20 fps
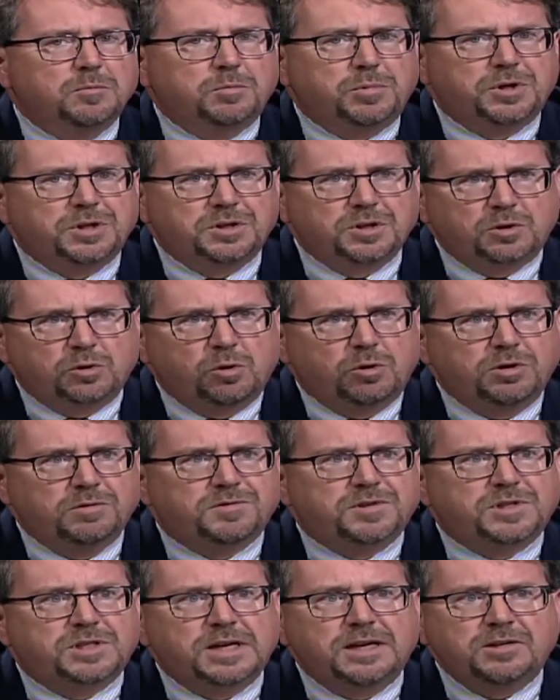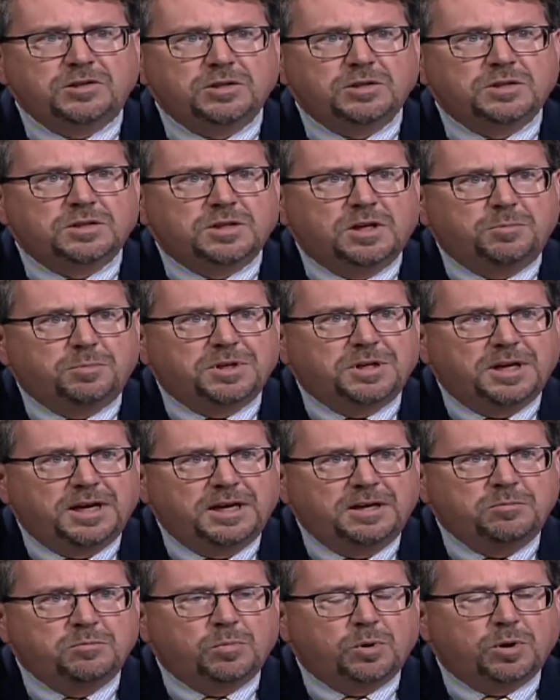But in the Court of Sessions up in
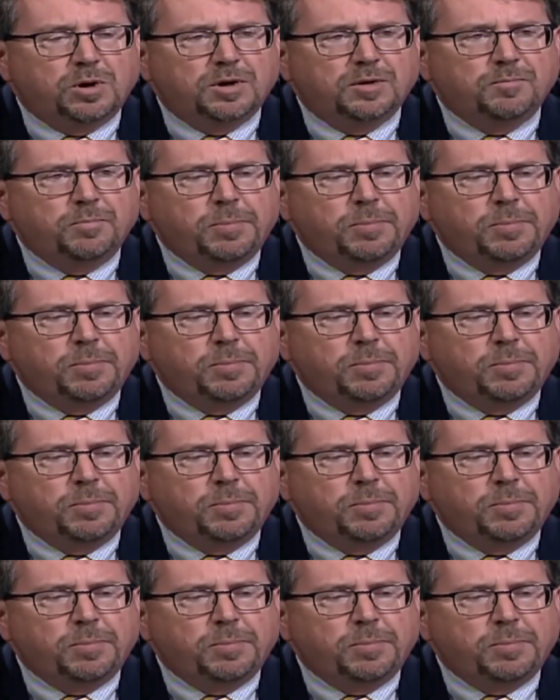Edinburgh,